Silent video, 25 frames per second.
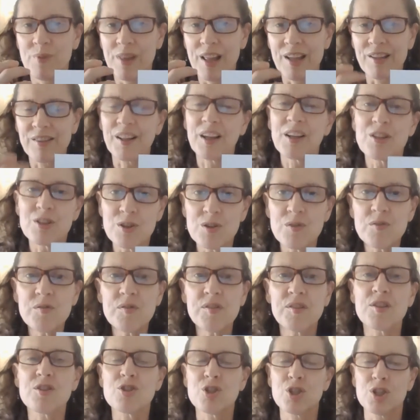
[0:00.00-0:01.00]
as I
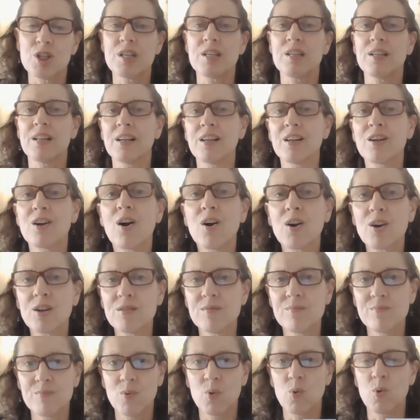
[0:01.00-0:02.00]
use the sheet and
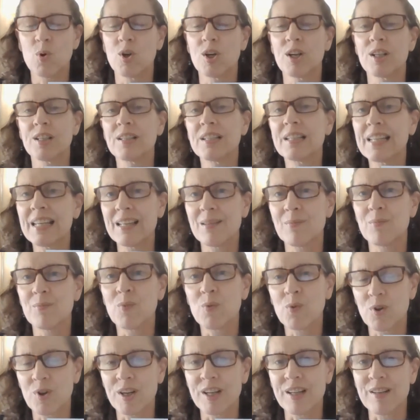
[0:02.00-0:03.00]
garden more and get
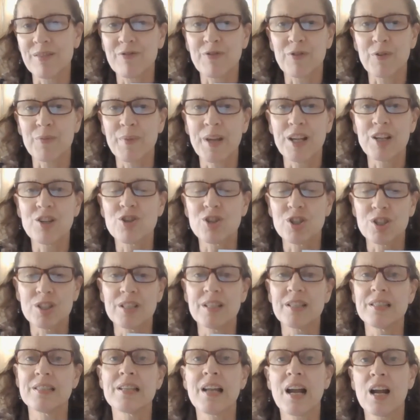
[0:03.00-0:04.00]
more
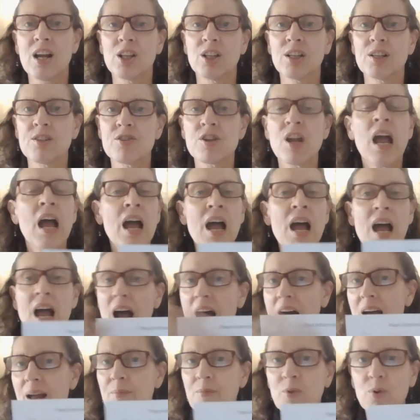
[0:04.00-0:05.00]
information and knowledge,
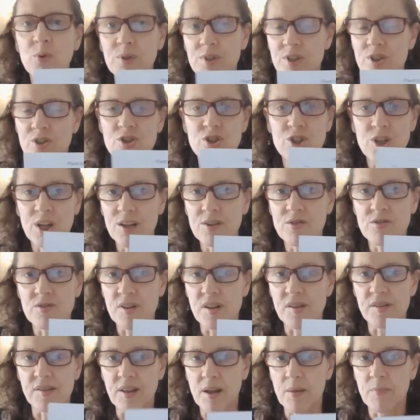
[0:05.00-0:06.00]
I'm going to change
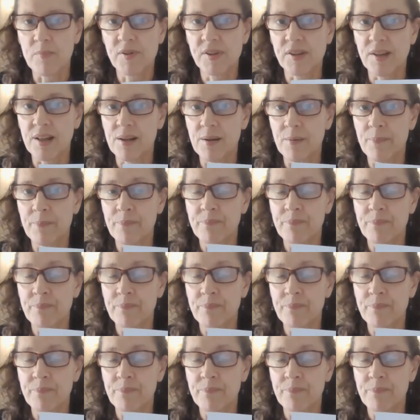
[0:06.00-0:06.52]
this up some.